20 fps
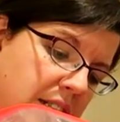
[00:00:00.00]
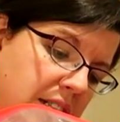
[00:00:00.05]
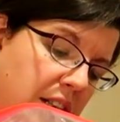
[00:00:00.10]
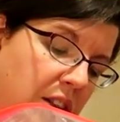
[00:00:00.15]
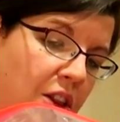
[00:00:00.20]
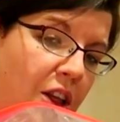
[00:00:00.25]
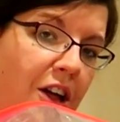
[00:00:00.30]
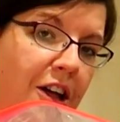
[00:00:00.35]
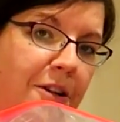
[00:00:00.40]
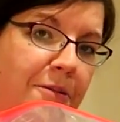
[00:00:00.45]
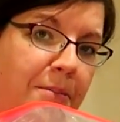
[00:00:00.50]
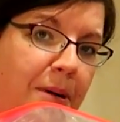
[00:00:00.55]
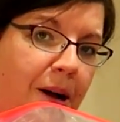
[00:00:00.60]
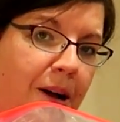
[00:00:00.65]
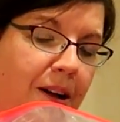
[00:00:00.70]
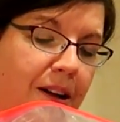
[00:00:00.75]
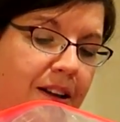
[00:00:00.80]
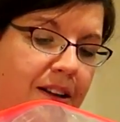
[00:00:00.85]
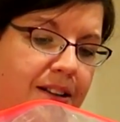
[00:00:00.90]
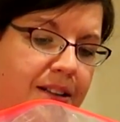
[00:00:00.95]
Salon
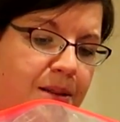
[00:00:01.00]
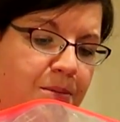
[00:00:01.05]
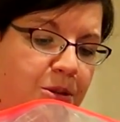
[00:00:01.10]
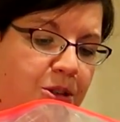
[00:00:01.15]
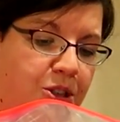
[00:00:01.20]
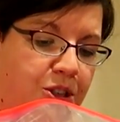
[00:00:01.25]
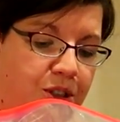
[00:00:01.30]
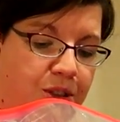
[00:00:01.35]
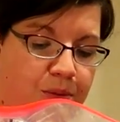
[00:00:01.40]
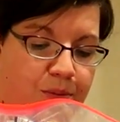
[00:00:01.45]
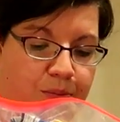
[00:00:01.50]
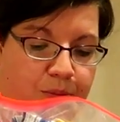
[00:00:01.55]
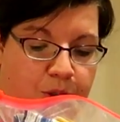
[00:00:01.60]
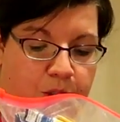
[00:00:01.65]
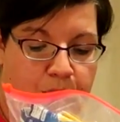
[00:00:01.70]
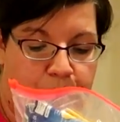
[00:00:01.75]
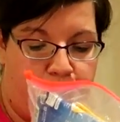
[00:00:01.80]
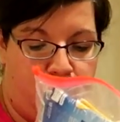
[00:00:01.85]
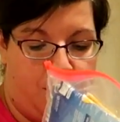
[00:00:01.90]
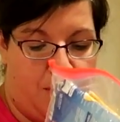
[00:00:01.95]
Paws, which are
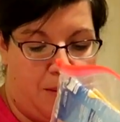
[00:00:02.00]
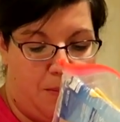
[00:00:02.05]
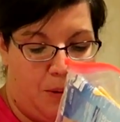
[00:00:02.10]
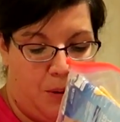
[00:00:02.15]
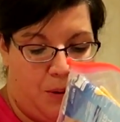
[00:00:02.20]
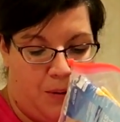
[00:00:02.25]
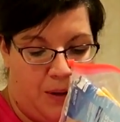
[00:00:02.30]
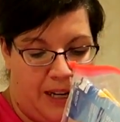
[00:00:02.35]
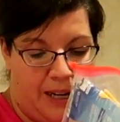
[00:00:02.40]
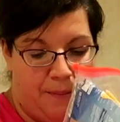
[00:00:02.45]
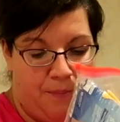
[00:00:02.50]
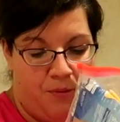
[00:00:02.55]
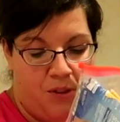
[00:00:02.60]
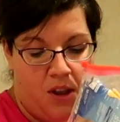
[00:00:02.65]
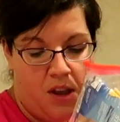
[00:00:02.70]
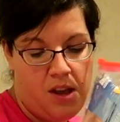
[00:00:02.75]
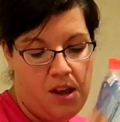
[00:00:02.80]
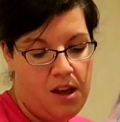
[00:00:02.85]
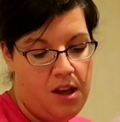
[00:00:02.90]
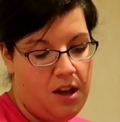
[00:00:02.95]
good for my booty,
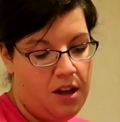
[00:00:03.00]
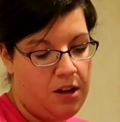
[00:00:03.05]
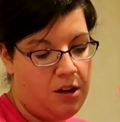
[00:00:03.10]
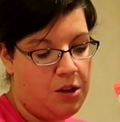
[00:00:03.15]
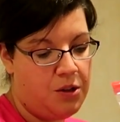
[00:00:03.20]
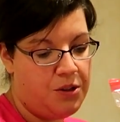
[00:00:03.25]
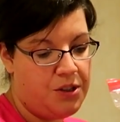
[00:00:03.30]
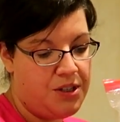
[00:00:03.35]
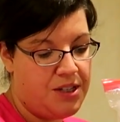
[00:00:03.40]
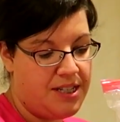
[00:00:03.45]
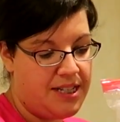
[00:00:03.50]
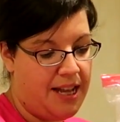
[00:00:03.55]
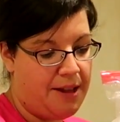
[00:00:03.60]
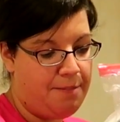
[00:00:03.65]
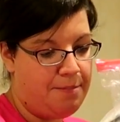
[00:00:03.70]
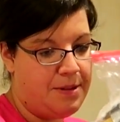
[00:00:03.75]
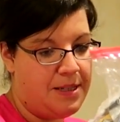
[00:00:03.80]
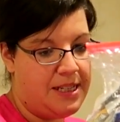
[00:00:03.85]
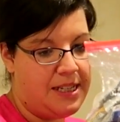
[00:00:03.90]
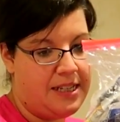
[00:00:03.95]

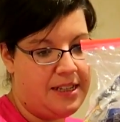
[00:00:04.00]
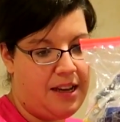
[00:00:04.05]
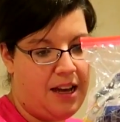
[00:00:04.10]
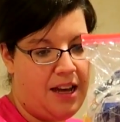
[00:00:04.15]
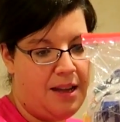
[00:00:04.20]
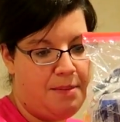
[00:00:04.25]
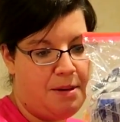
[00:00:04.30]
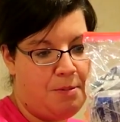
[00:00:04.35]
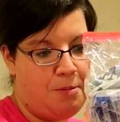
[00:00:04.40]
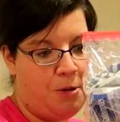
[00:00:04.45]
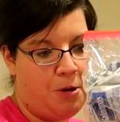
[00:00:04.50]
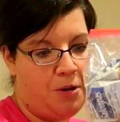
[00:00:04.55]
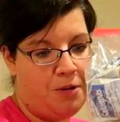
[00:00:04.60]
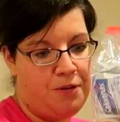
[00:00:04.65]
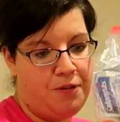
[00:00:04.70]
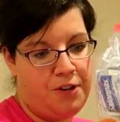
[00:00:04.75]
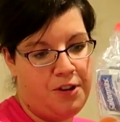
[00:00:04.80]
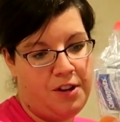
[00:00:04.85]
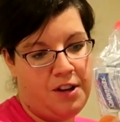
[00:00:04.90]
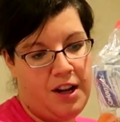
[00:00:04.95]
Chloroseptic,
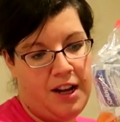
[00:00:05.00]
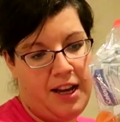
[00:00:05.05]
ibuprofen.